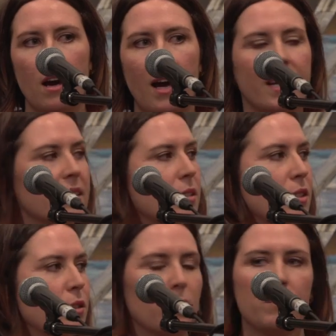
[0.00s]
I guess,
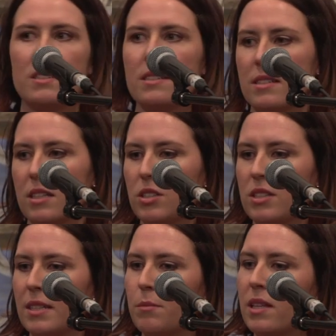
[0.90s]
you know, Missy's such a
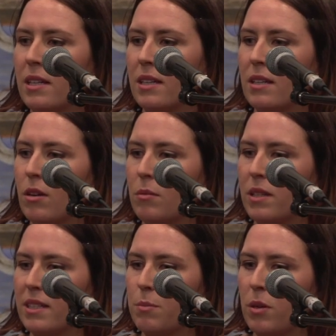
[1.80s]
deep thinking,
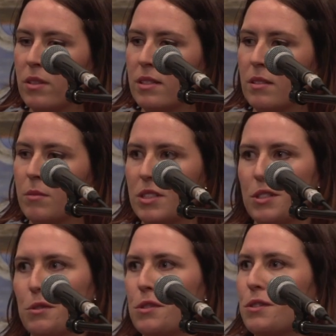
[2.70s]
complex person, but
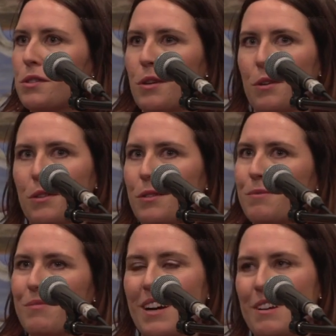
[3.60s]
she's also so
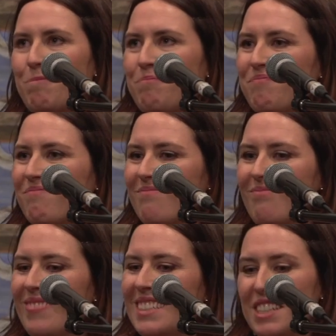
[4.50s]

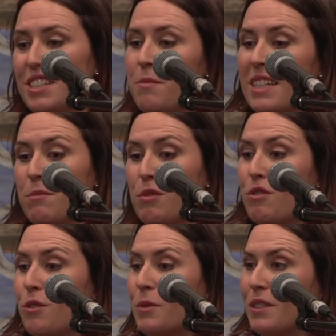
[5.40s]
such an amazing
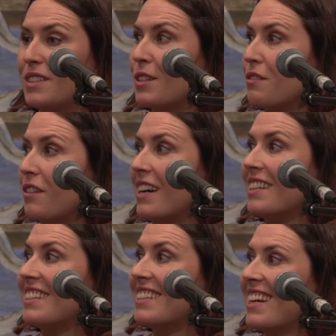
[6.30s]
performer and so
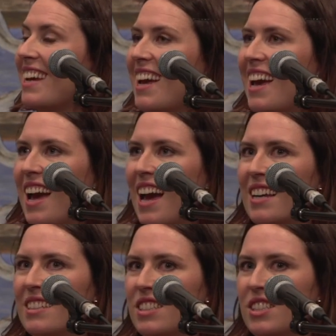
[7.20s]
fun,
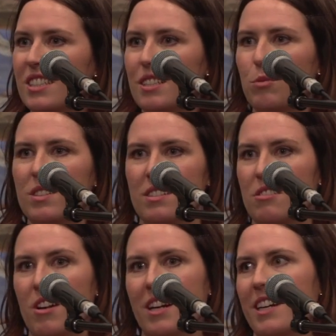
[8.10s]
and she just was
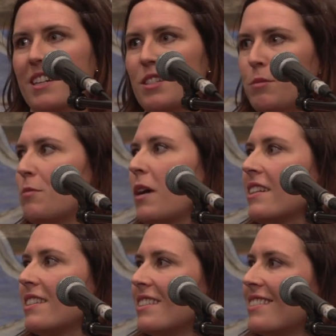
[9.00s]
crying out to be
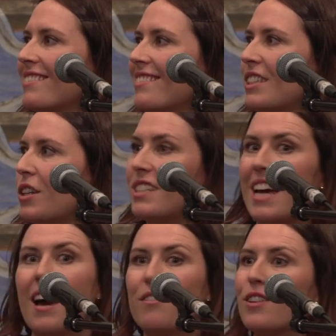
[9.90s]
painted, you know, to
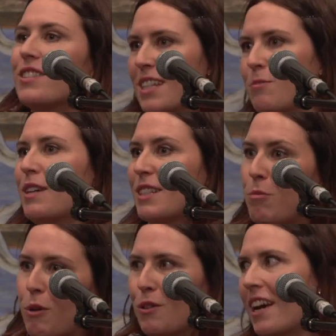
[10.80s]
have those aspects
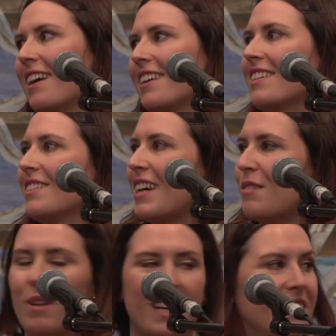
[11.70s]
pulled out
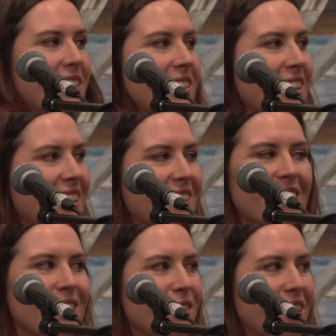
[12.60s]
and painted. I guess
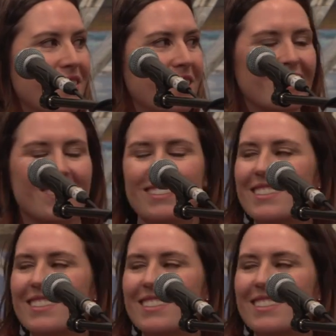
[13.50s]
that's what I felt.